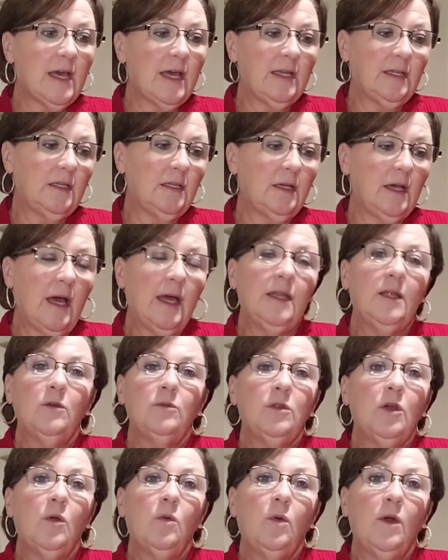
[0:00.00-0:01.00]
I
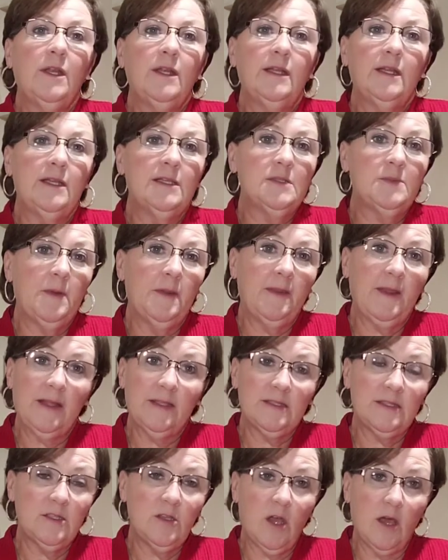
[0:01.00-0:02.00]
don't know what it is, but
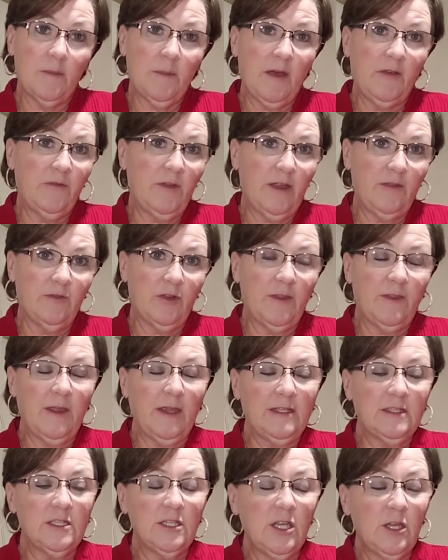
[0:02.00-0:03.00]
that's not my favorite
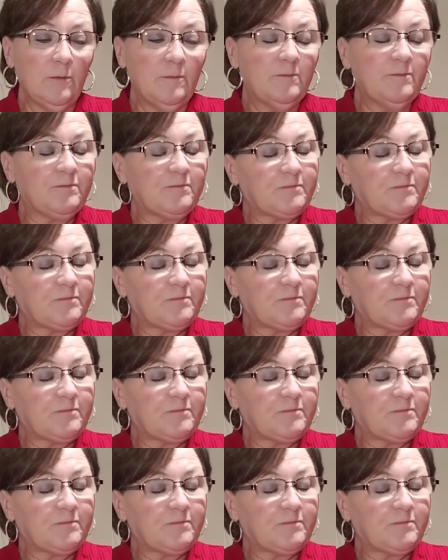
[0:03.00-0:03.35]
thing to do.